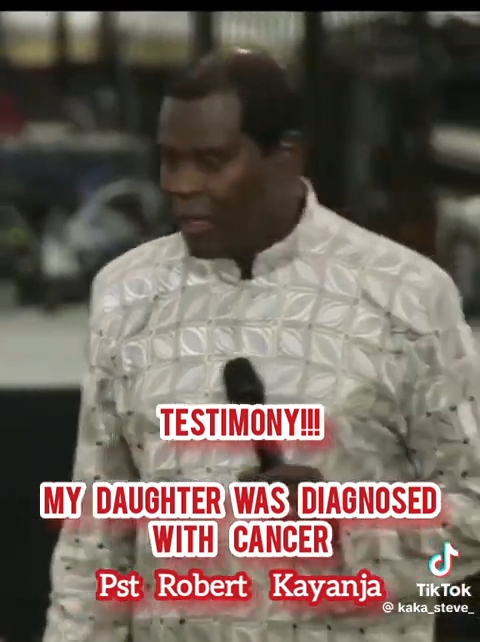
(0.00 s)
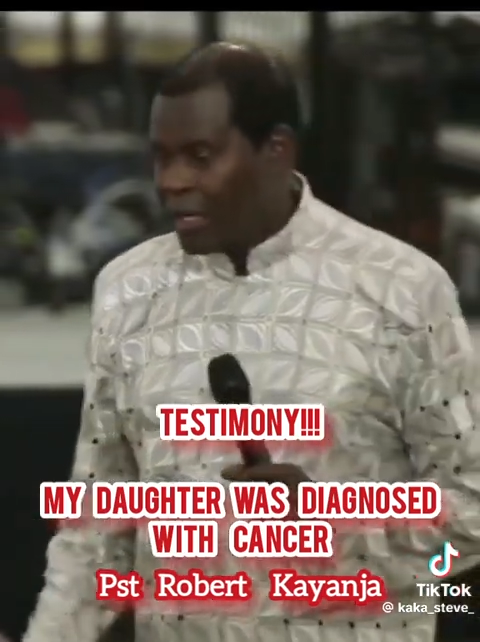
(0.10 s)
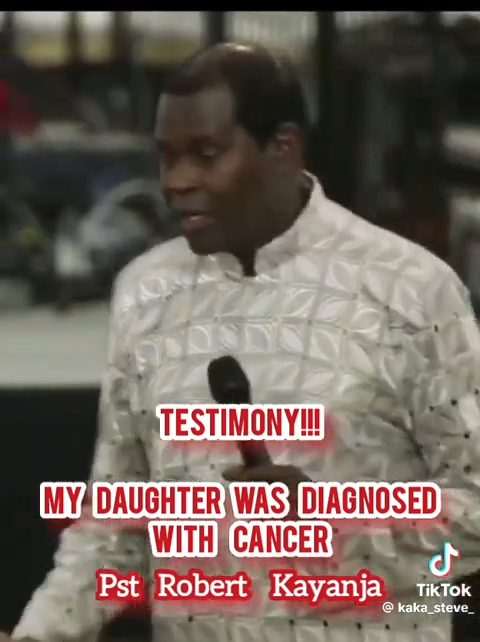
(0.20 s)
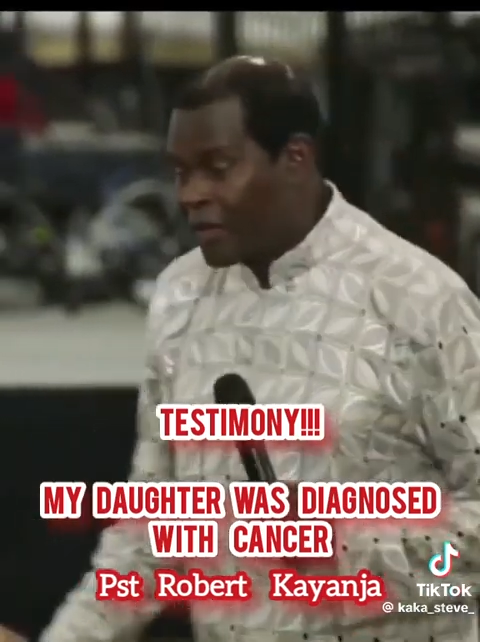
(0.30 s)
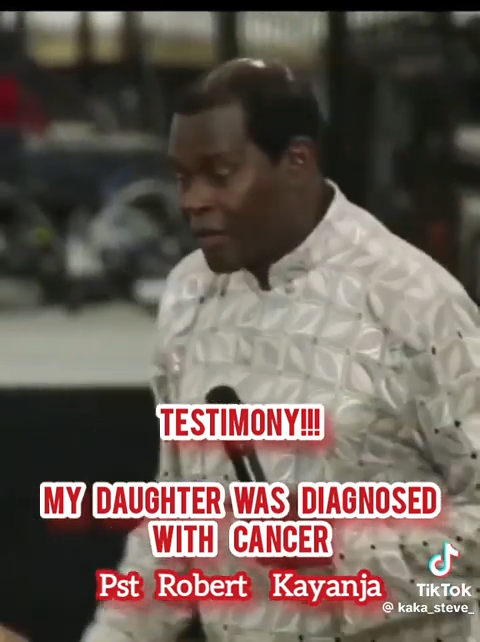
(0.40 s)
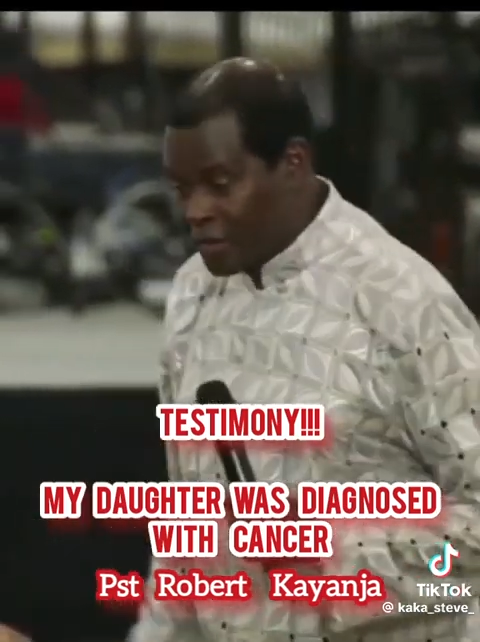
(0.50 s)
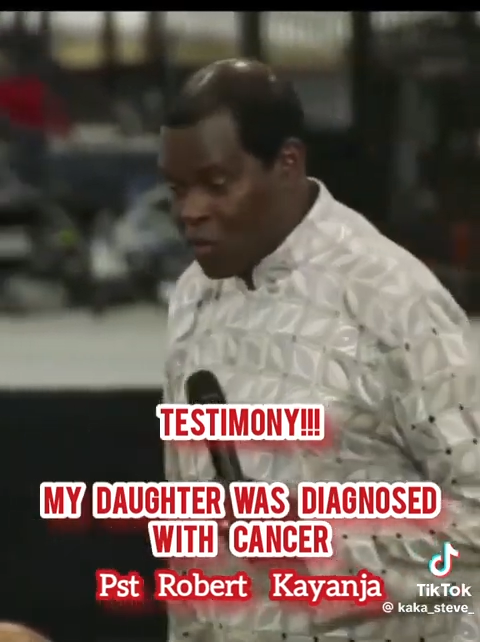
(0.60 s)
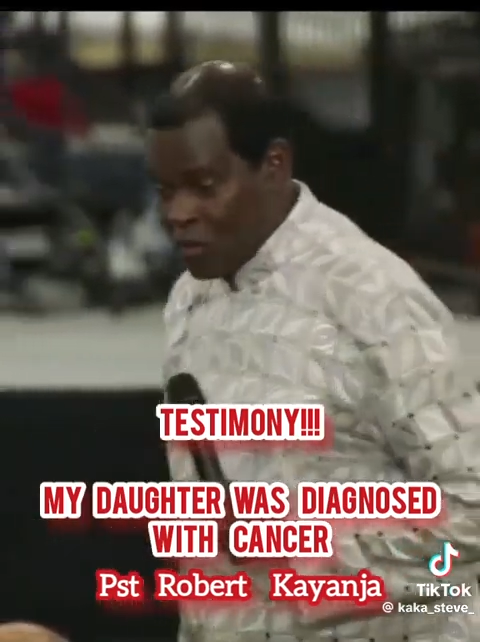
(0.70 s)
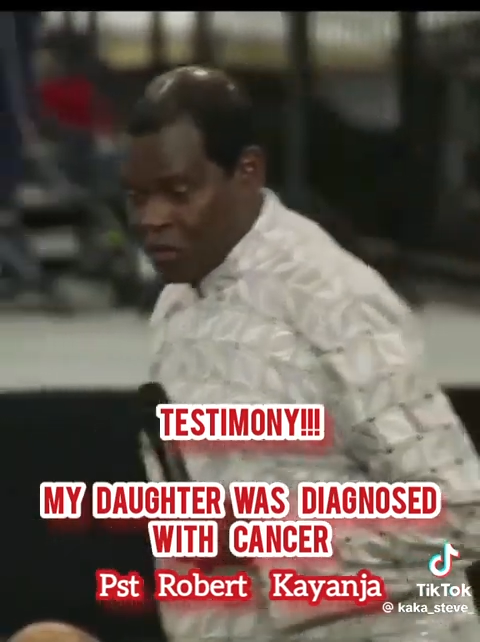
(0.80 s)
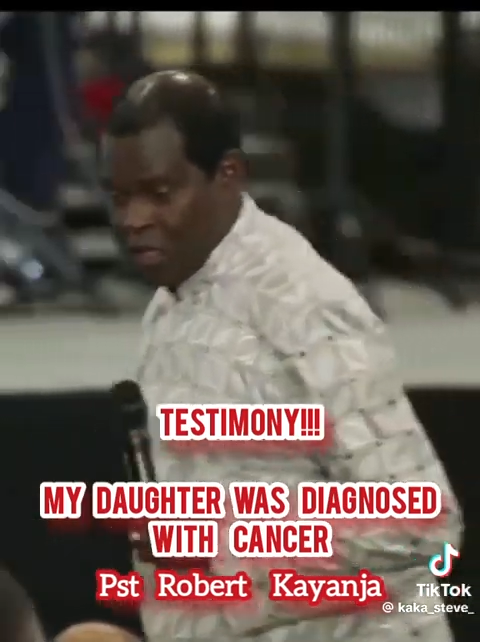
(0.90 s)
Another nurse
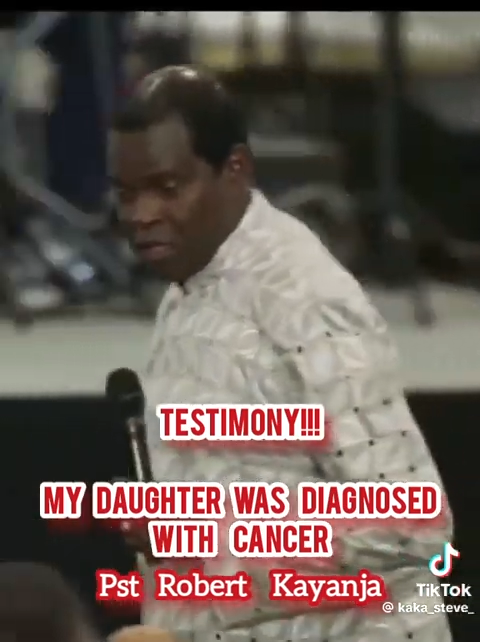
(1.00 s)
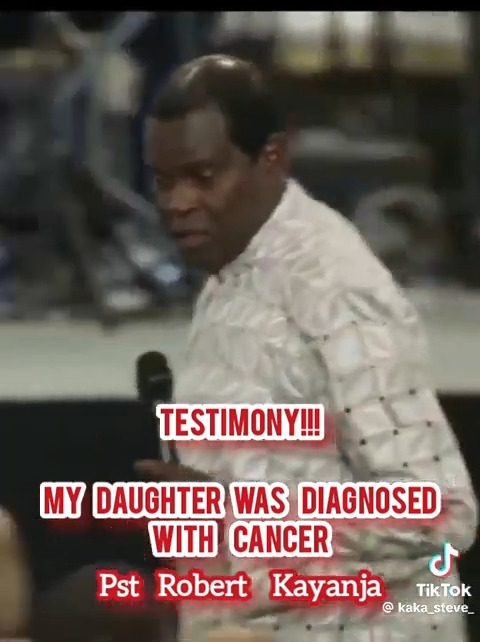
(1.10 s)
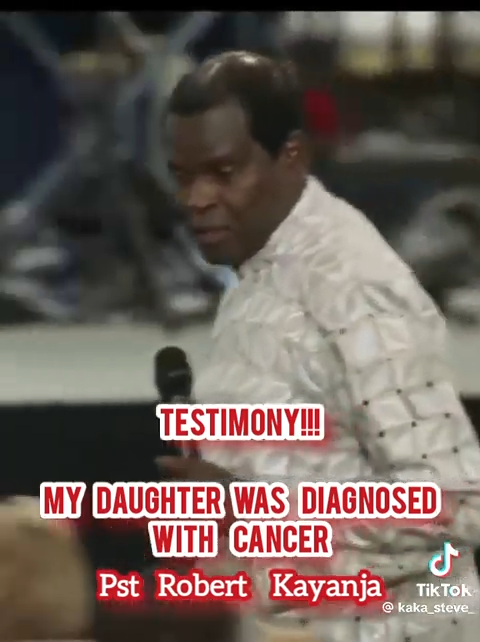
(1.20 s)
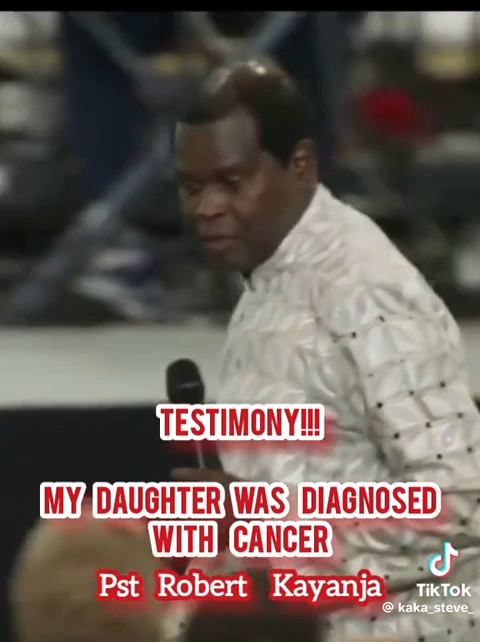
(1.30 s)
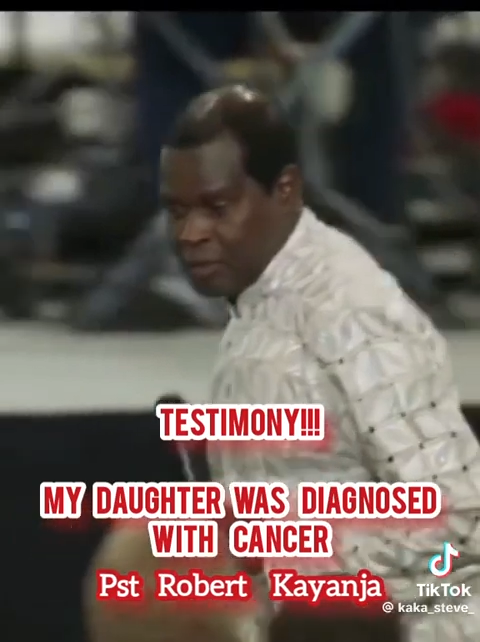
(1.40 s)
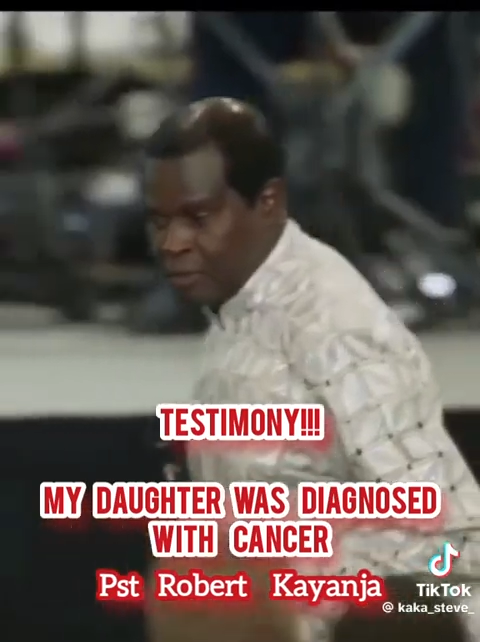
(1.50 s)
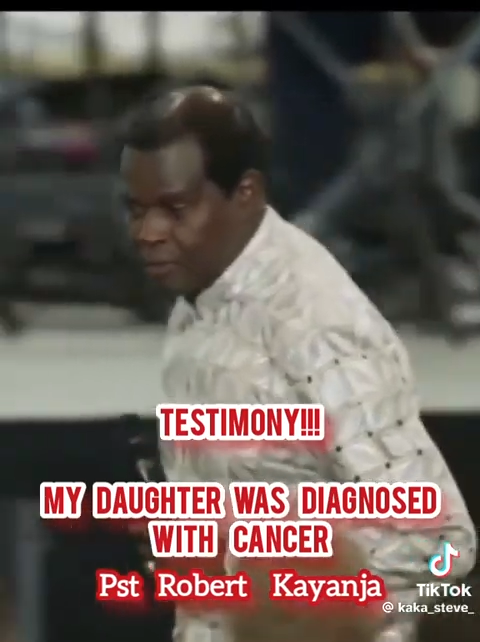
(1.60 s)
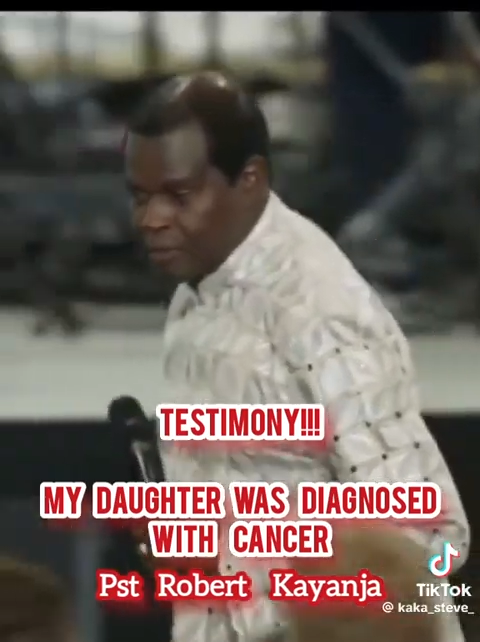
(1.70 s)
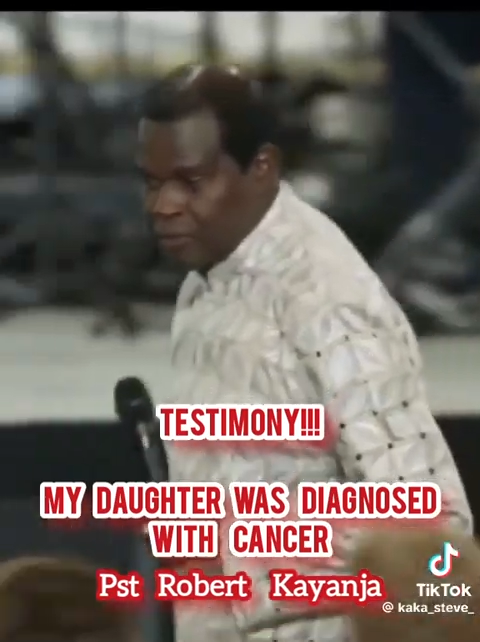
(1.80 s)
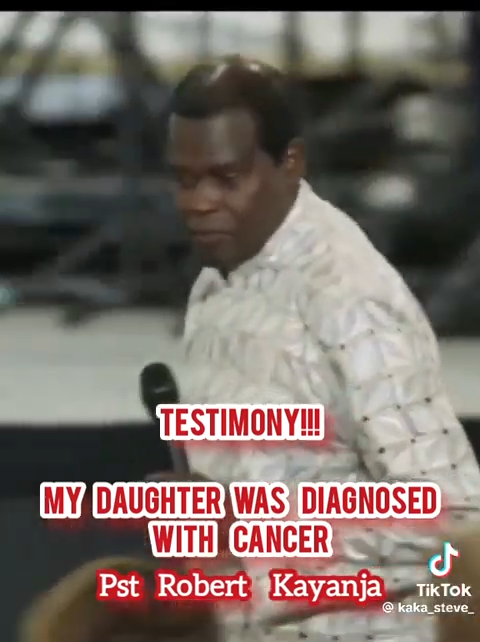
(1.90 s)
walks in.
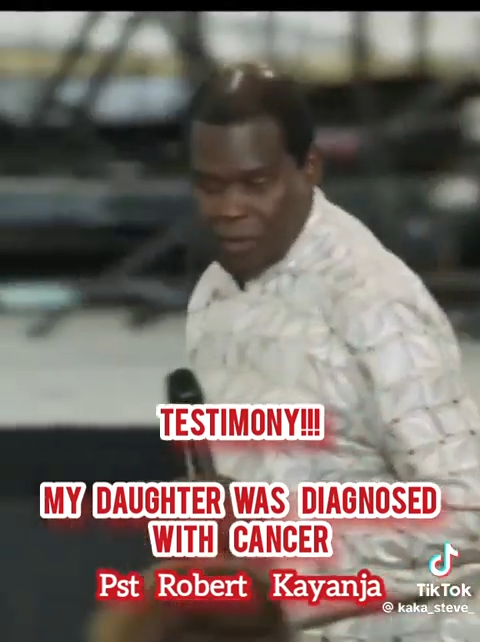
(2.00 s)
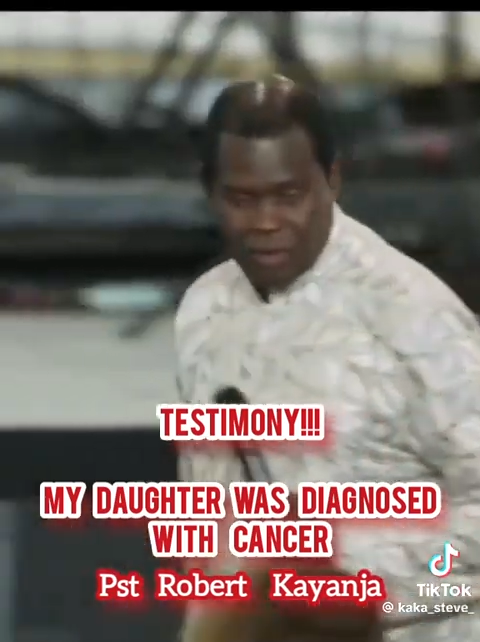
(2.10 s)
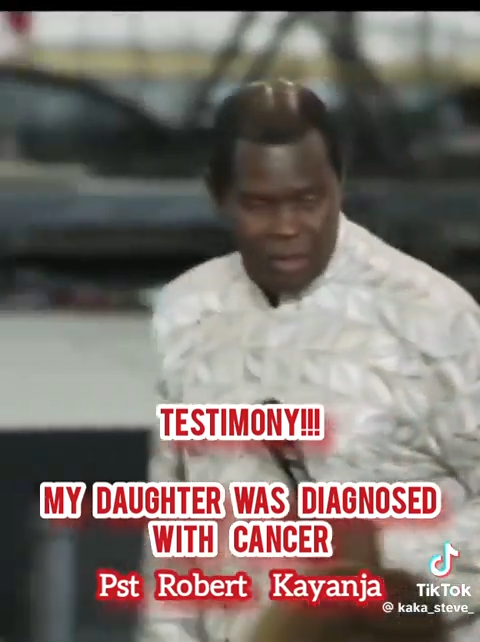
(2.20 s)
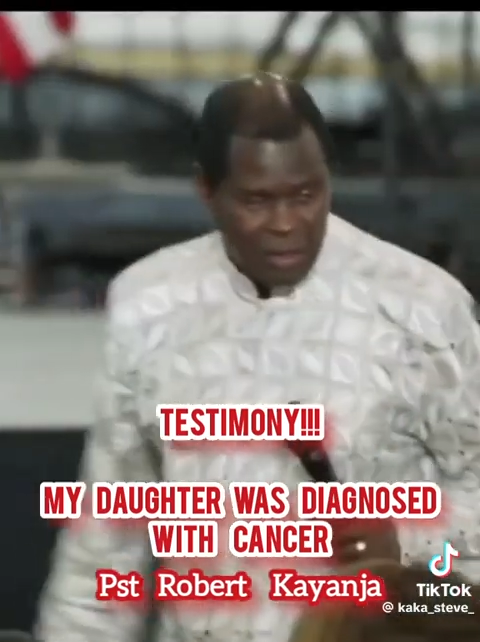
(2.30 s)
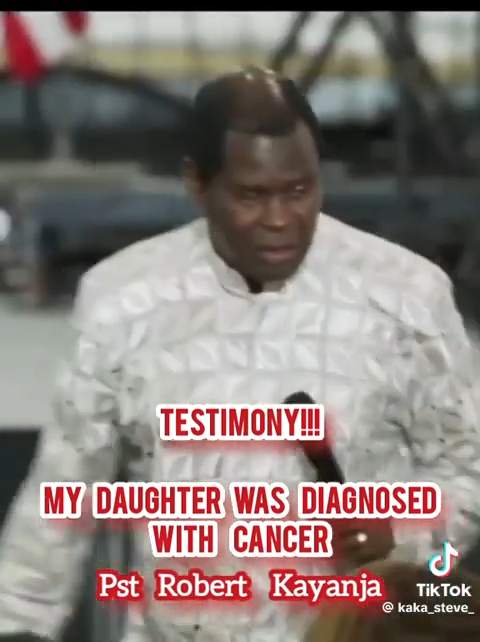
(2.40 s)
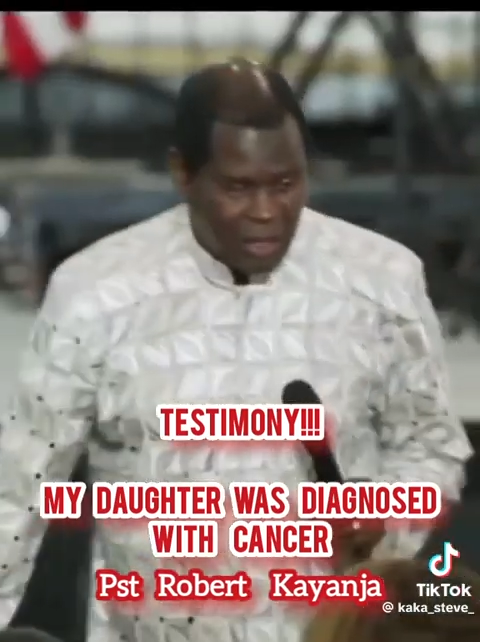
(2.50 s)
She said,